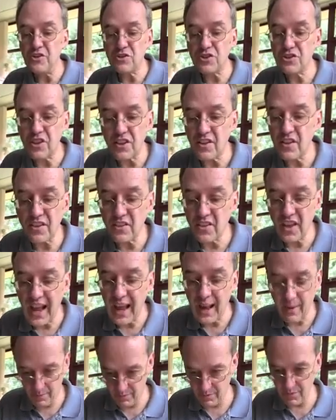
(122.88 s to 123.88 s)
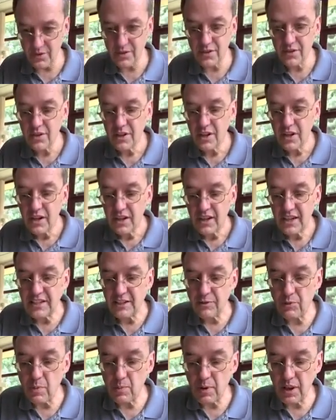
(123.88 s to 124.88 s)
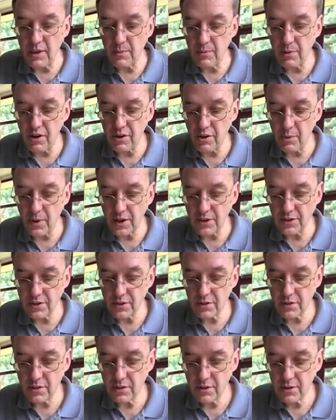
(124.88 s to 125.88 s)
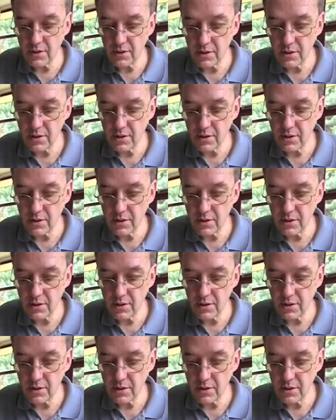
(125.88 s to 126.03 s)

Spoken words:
interesting thing that happens is if we play them both at once.